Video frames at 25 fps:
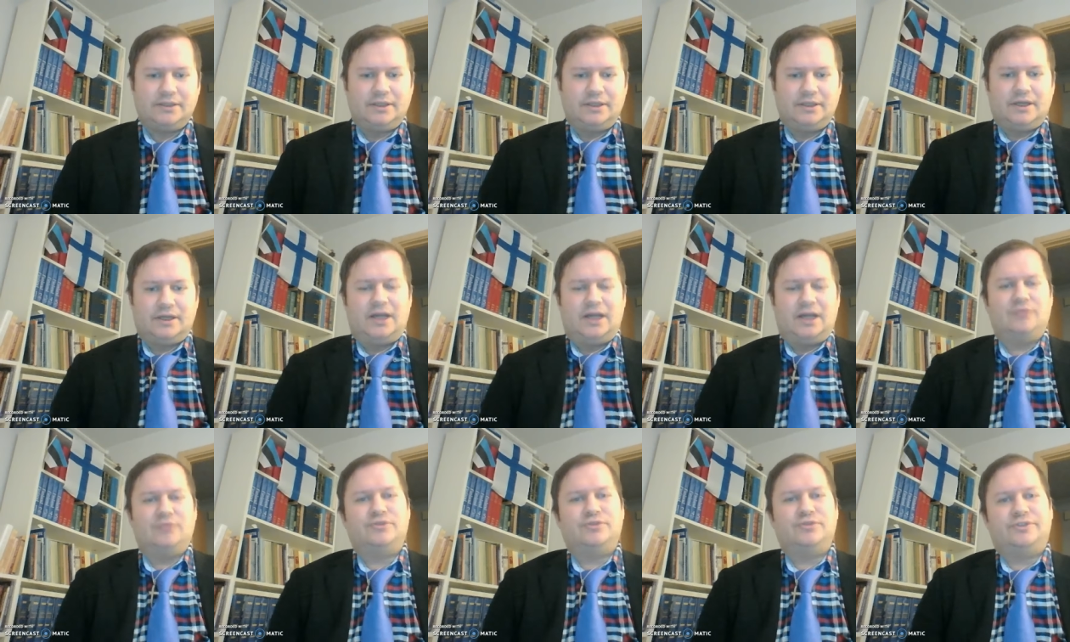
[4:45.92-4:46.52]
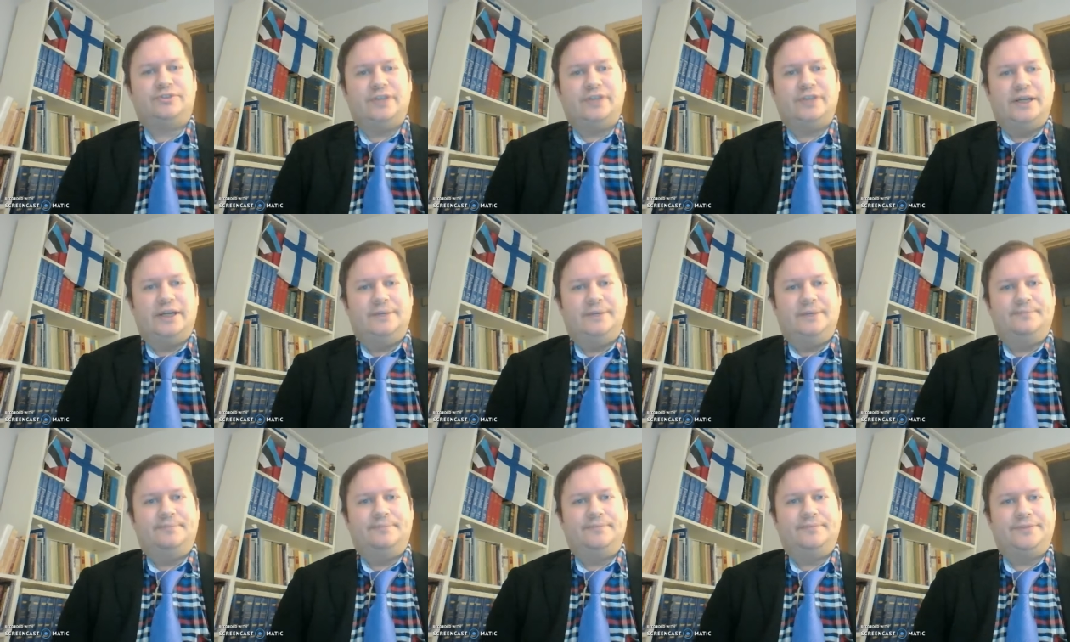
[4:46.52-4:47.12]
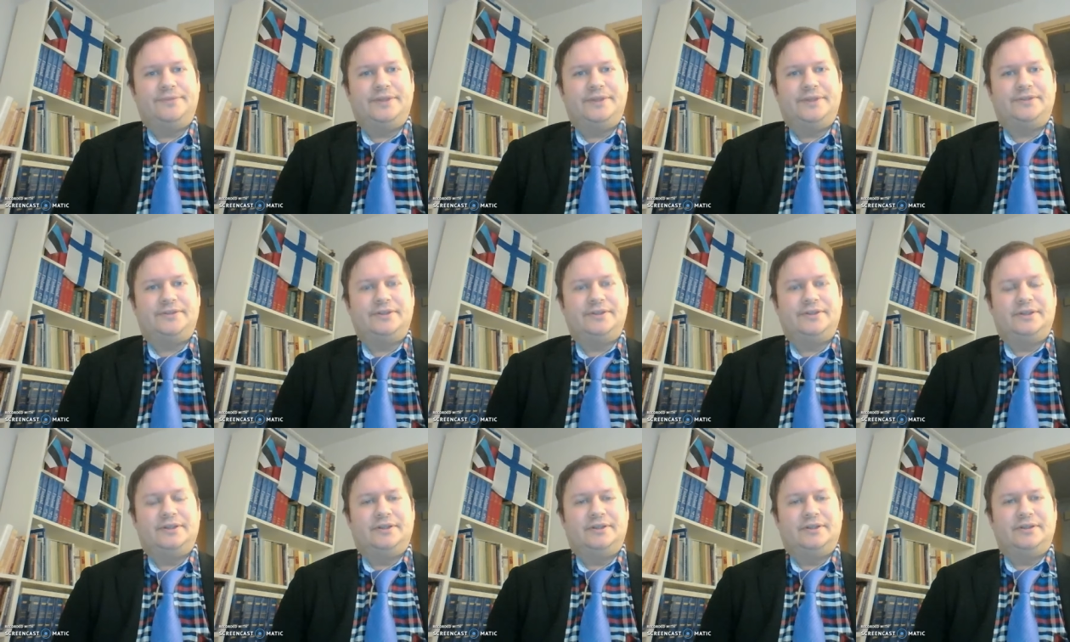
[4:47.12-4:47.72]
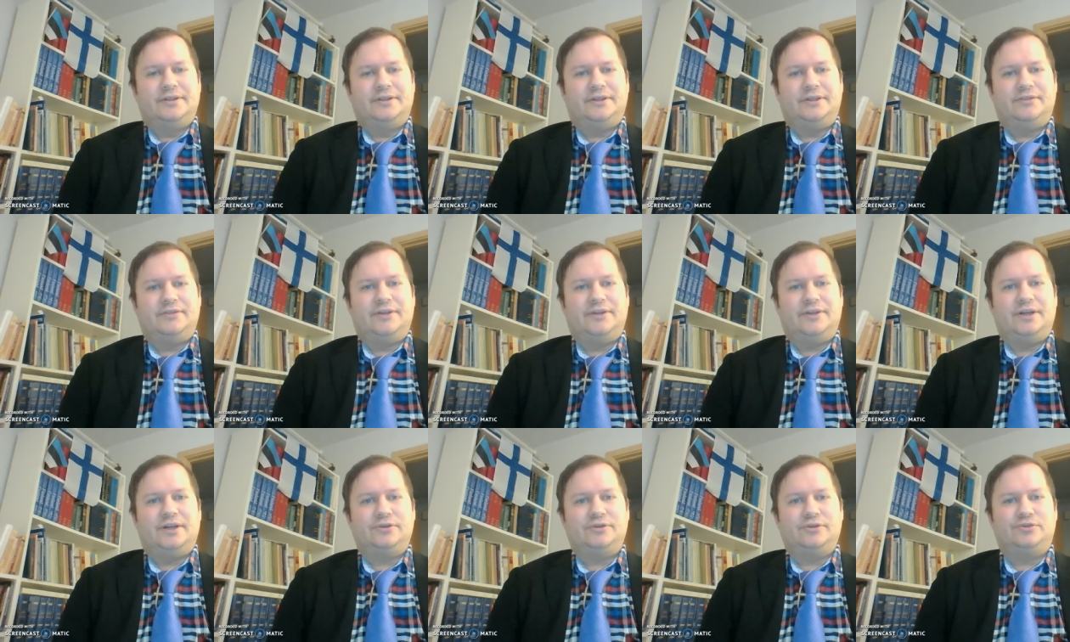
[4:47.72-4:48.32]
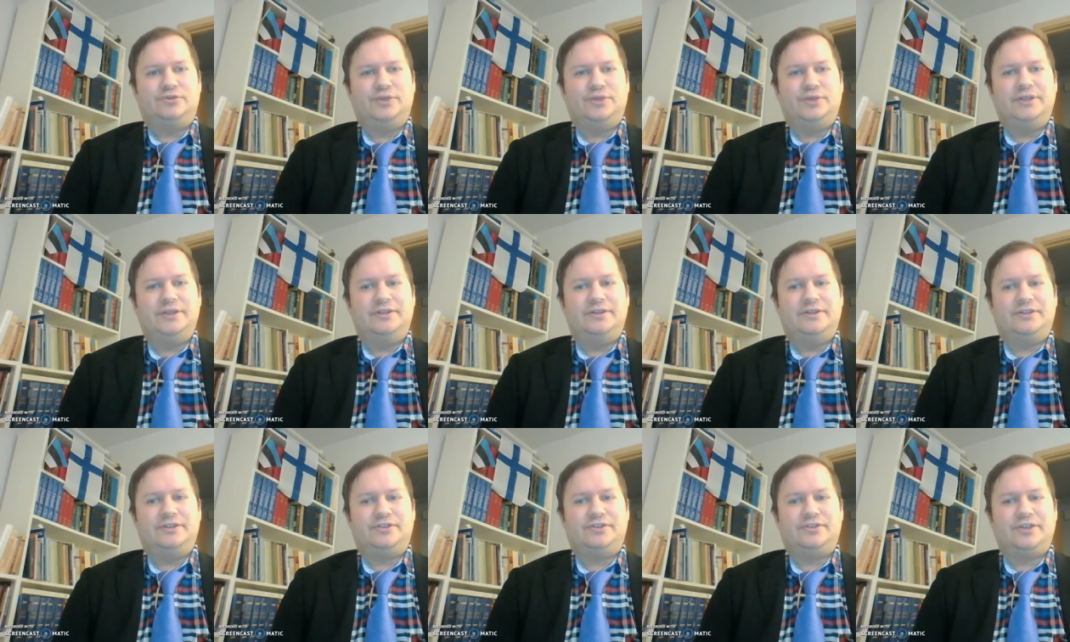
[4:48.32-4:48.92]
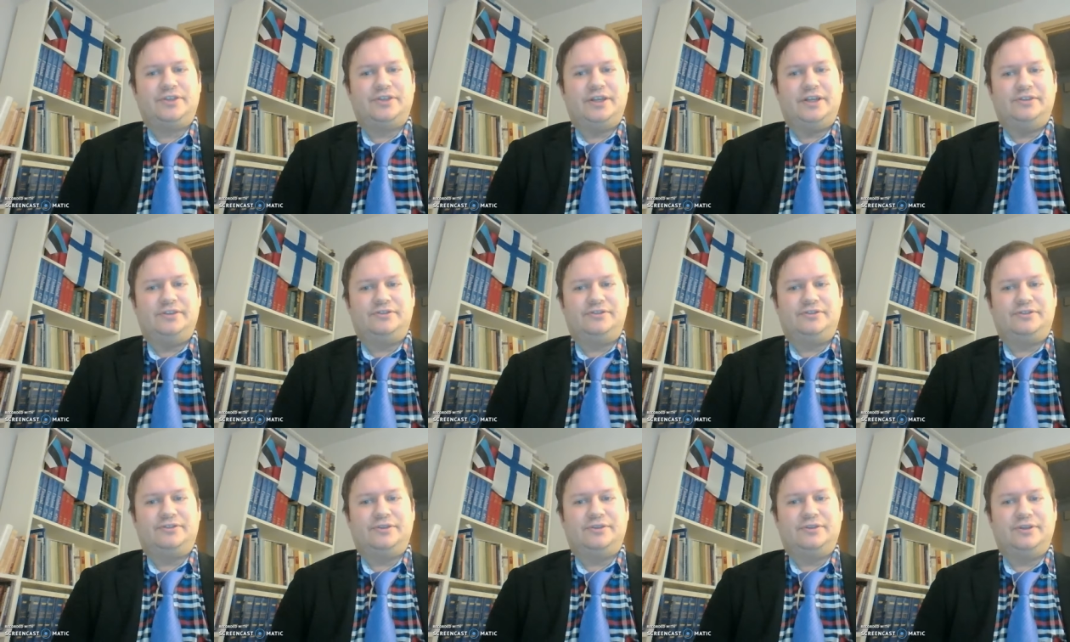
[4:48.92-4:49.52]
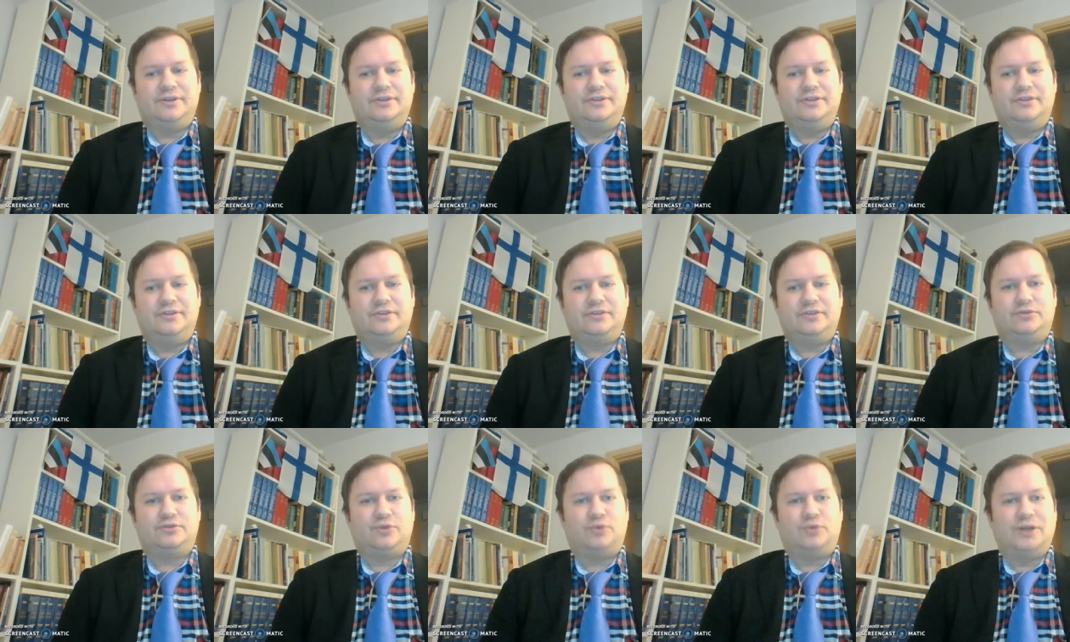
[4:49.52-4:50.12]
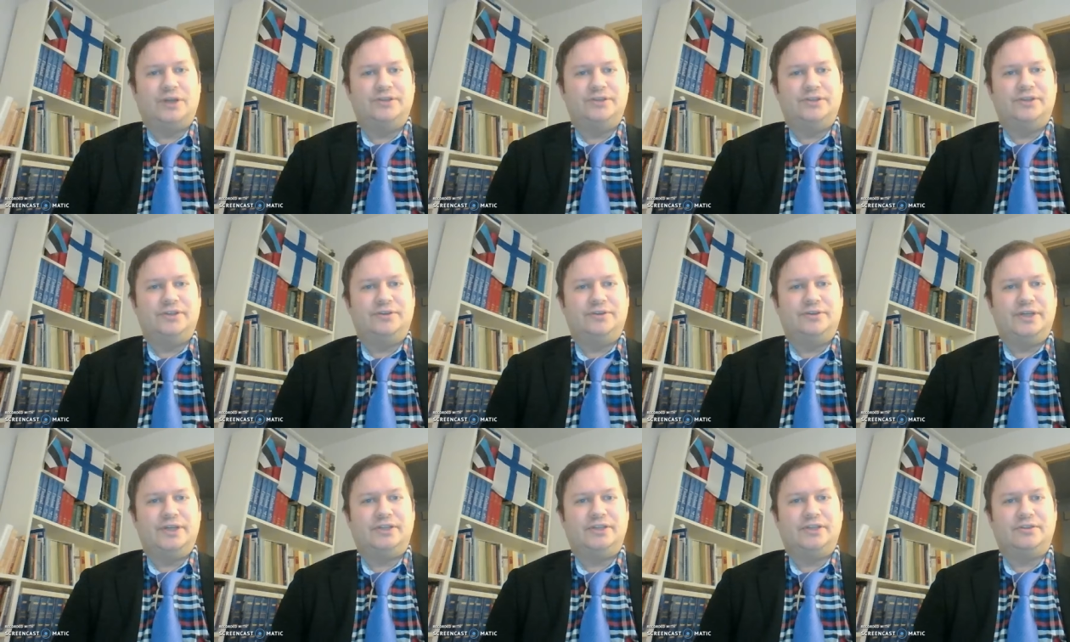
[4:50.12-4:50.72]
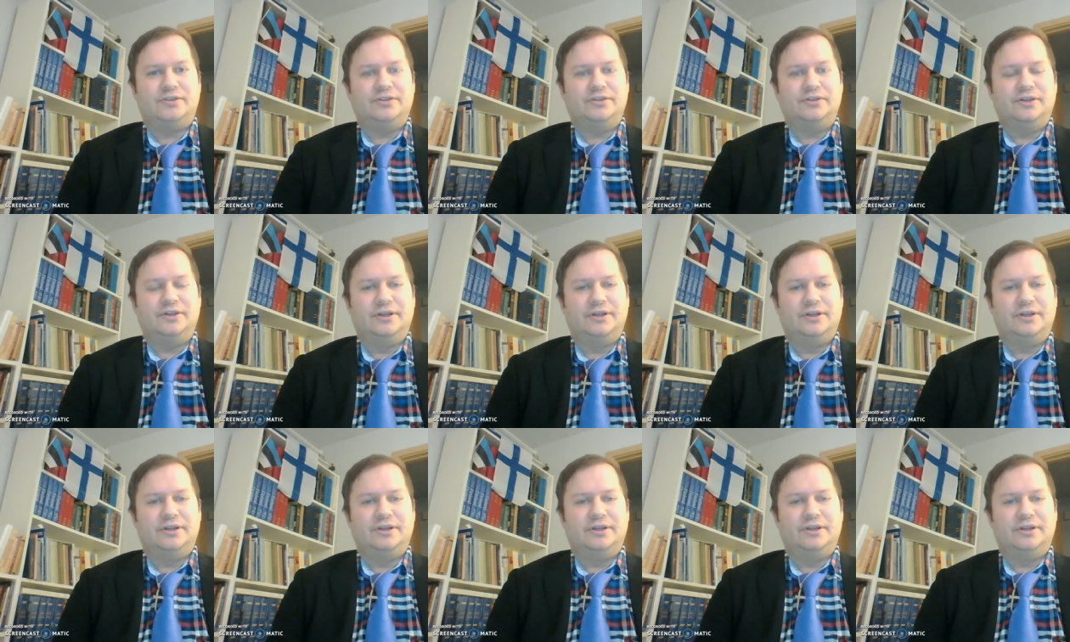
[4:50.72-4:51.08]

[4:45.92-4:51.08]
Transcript: I would say that given how Sweden has changed in just one generation,